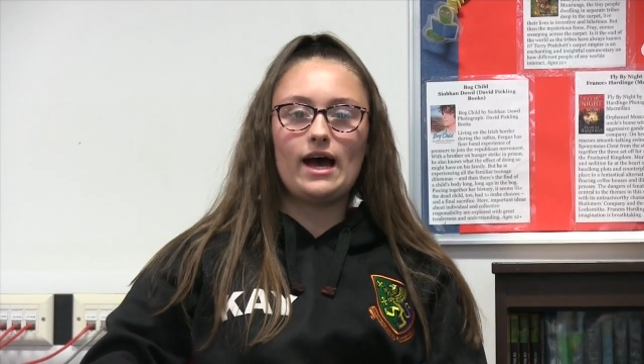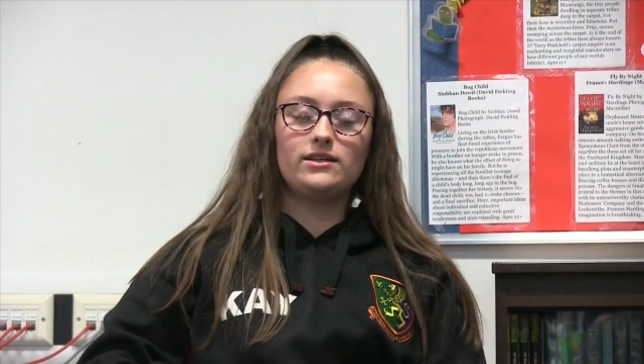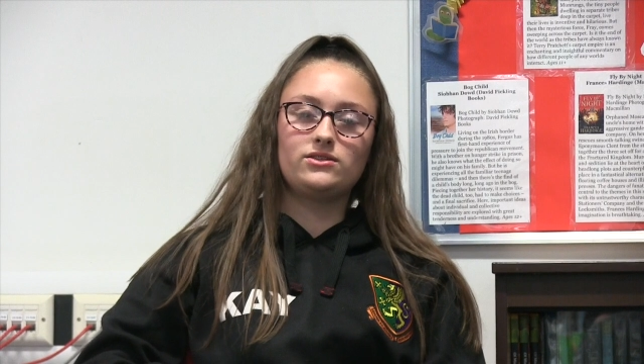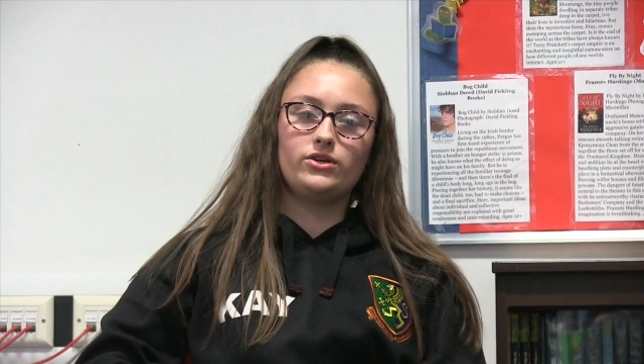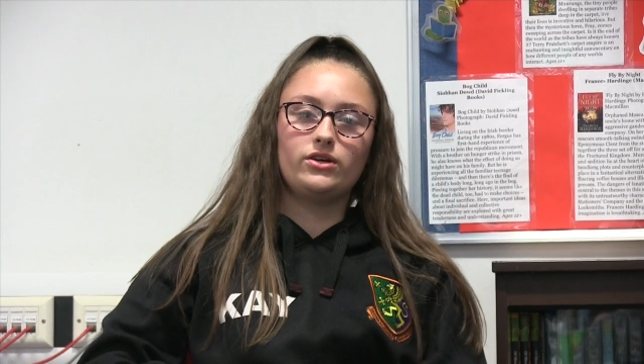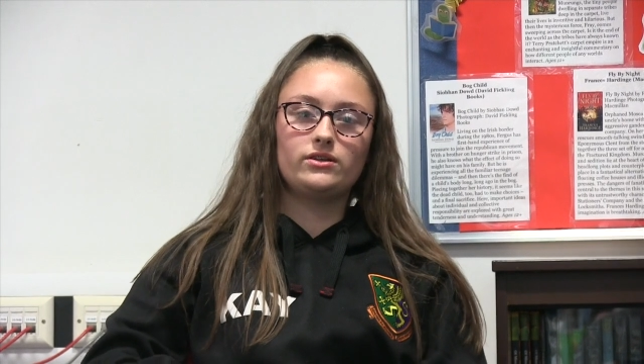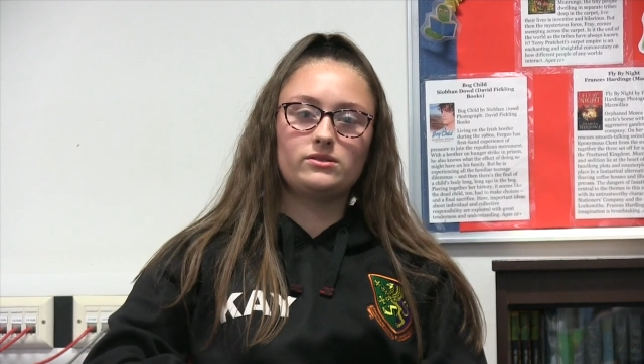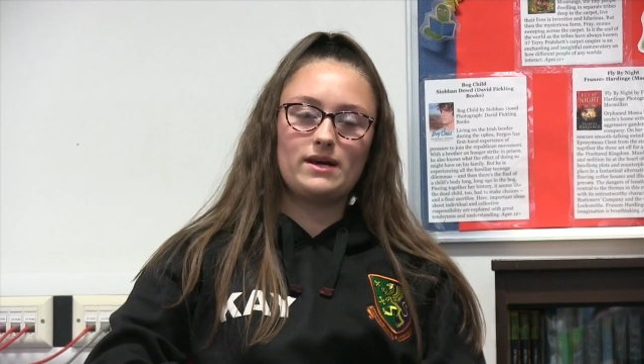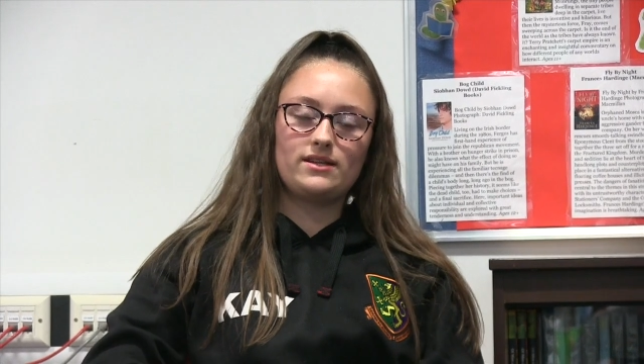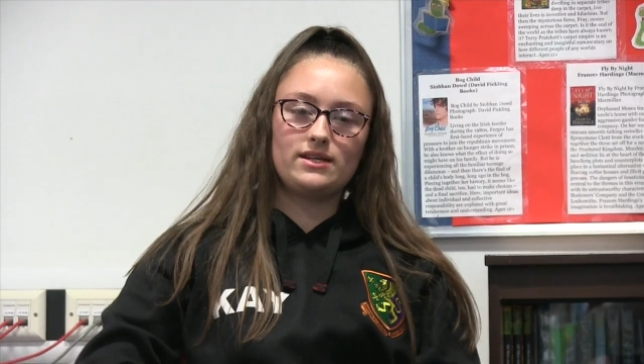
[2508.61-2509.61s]
and so you
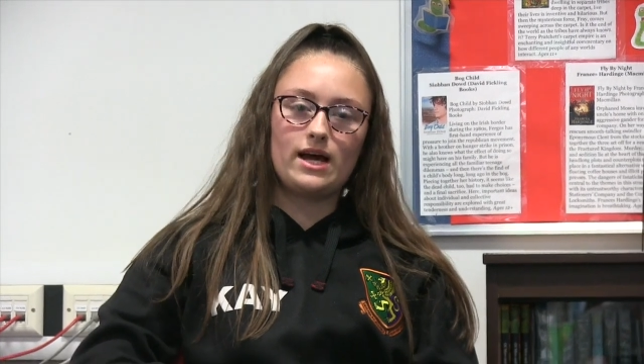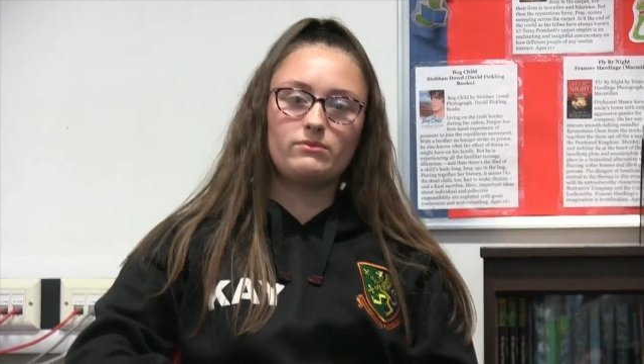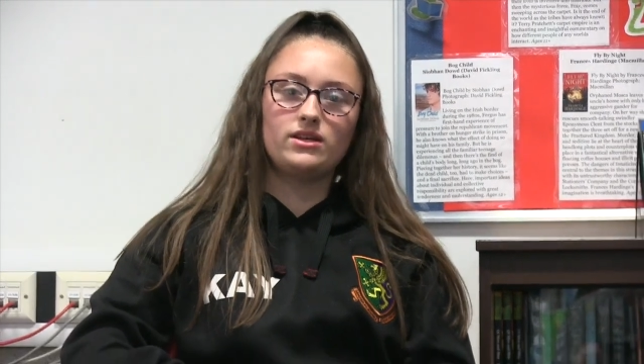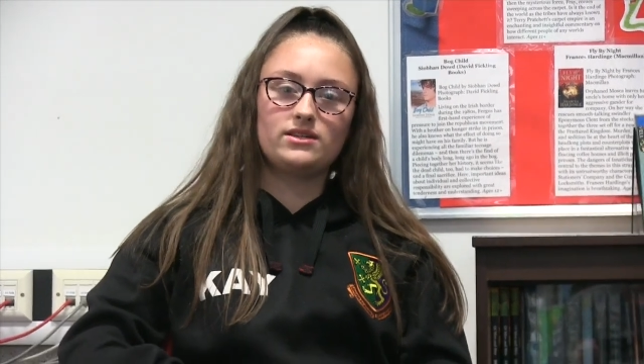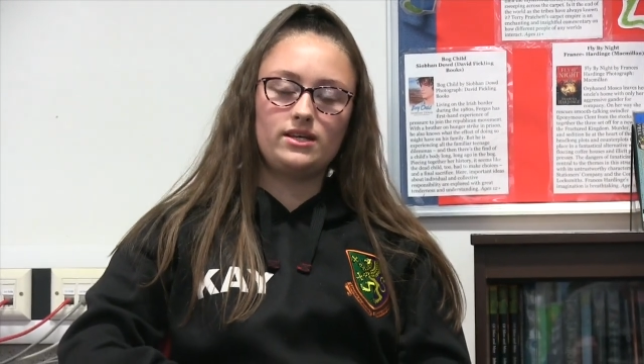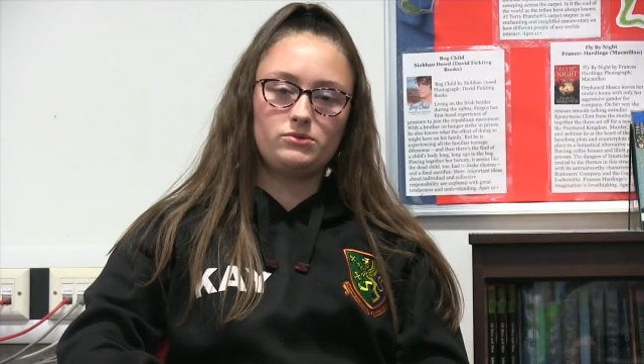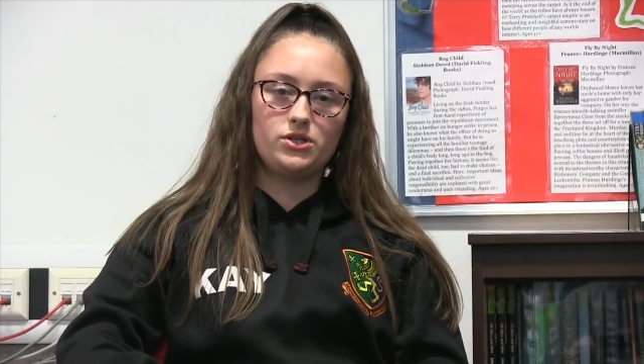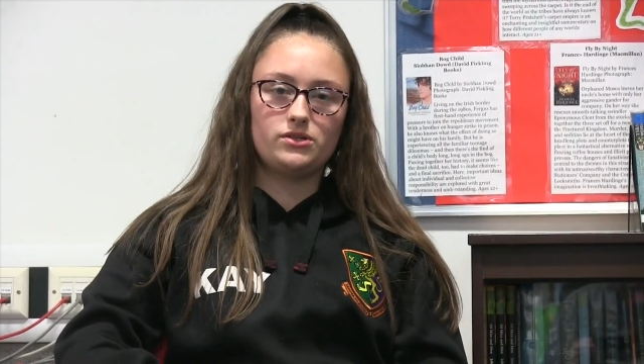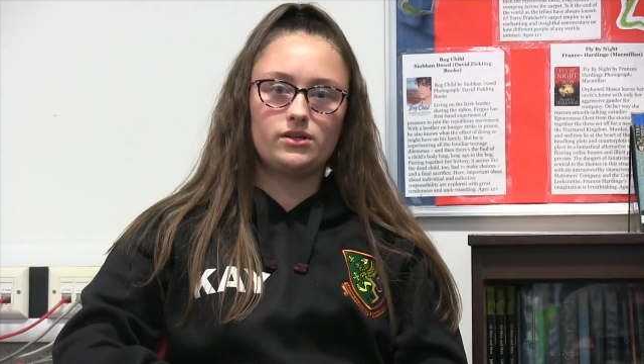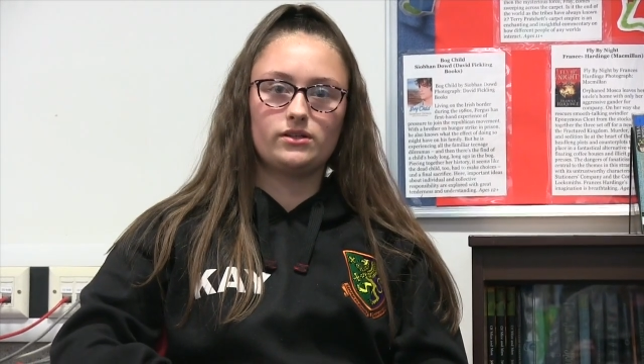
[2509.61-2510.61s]
can spend time with your team
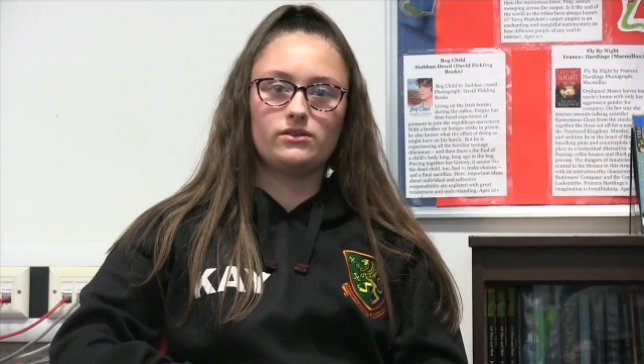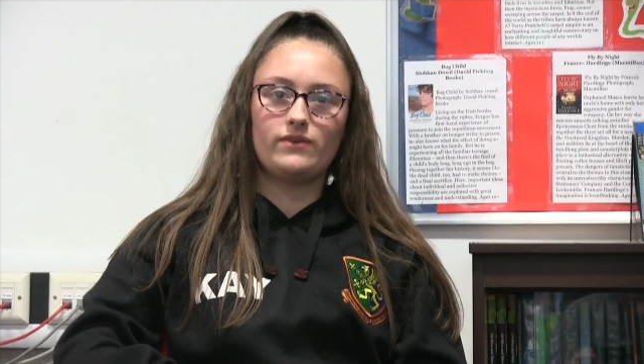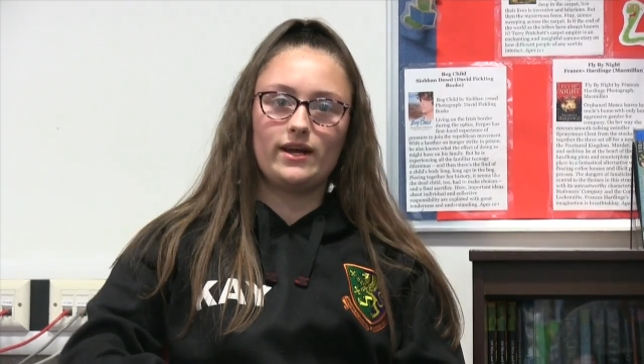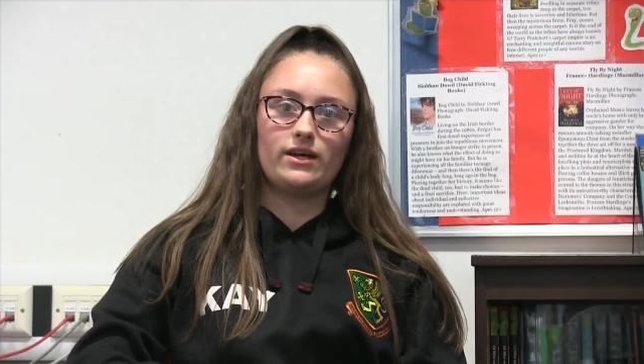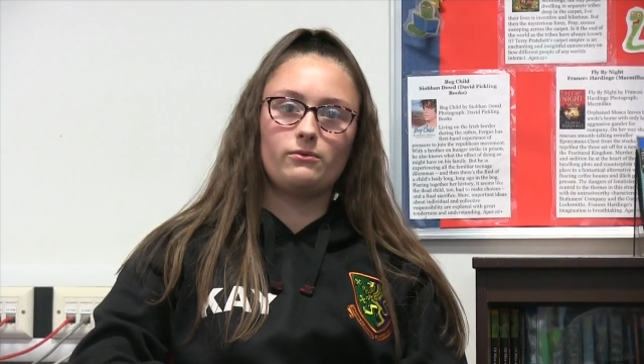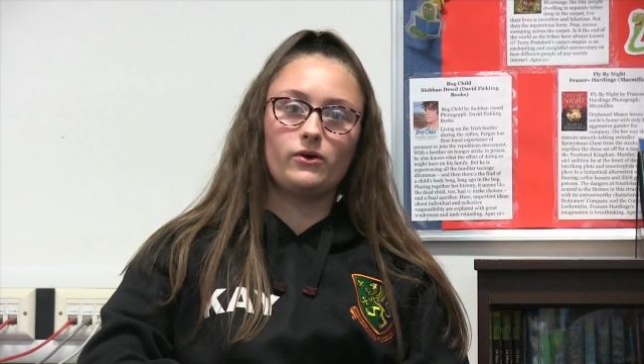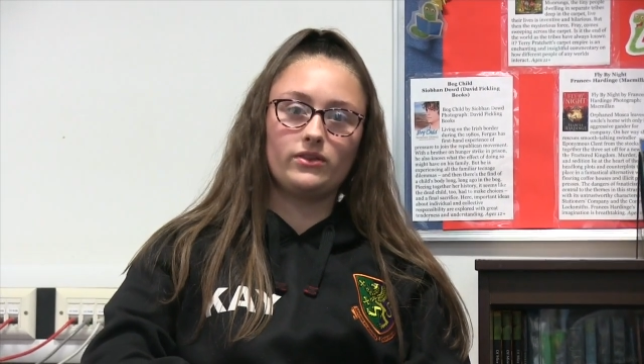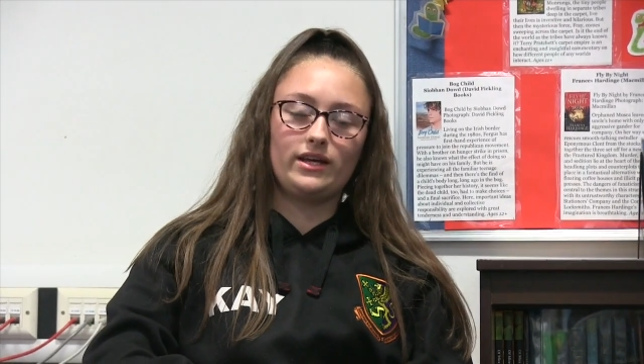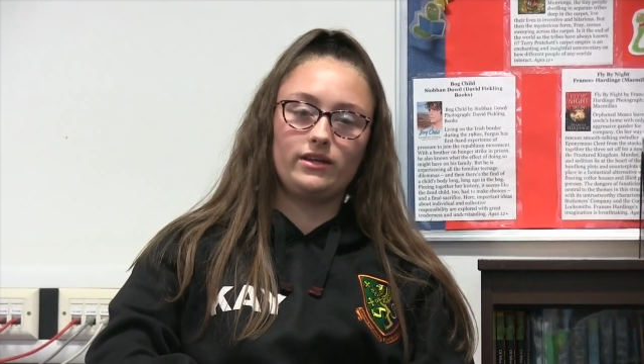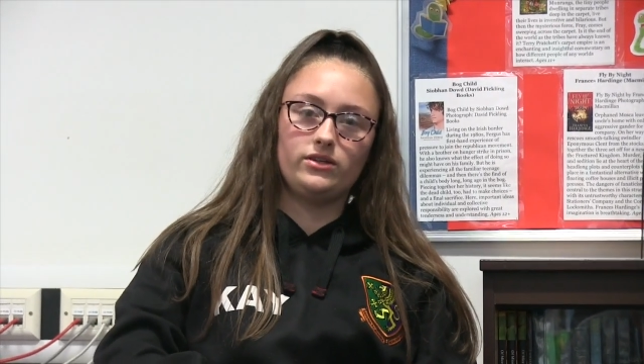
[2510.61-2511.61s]
tutor to find out
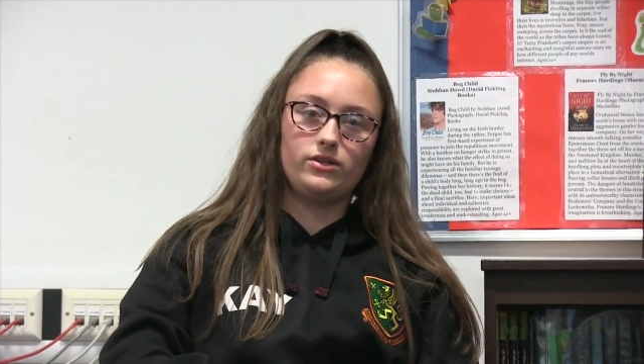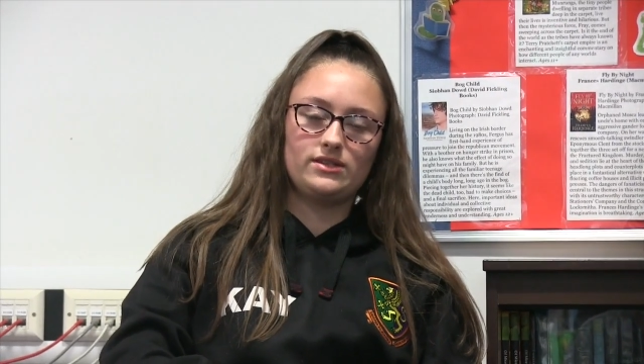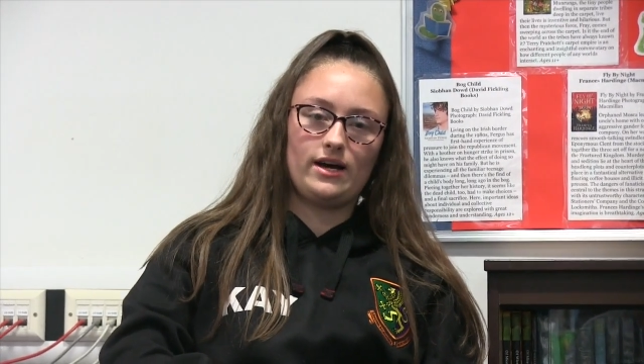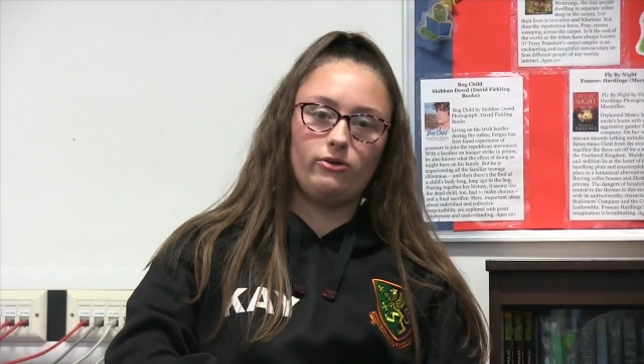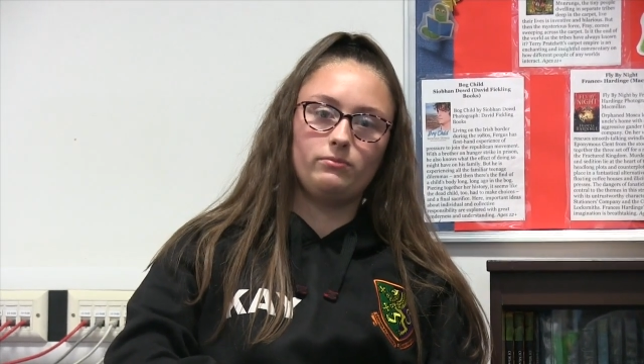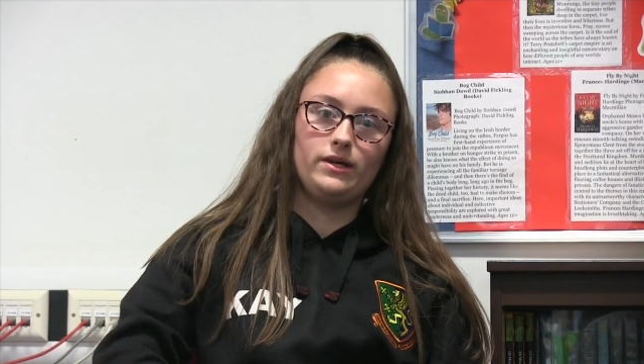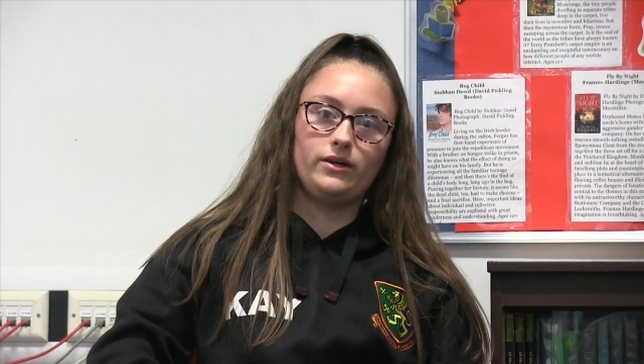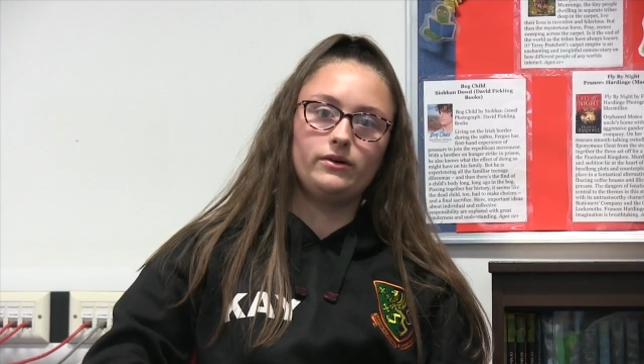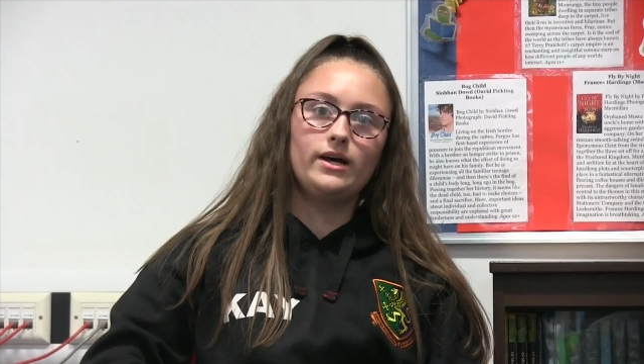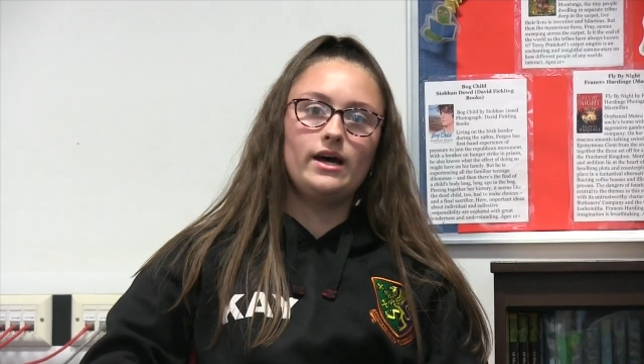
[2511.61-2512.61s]
what we can do to help
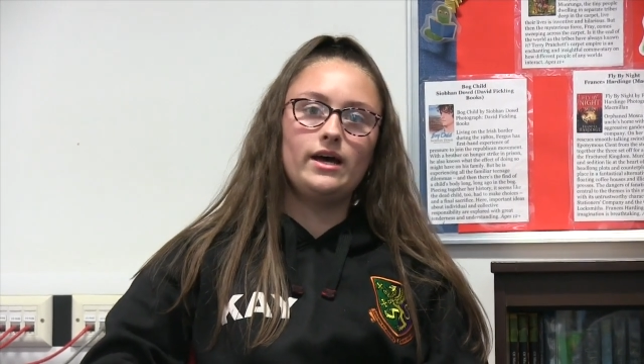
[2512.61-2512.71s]
you.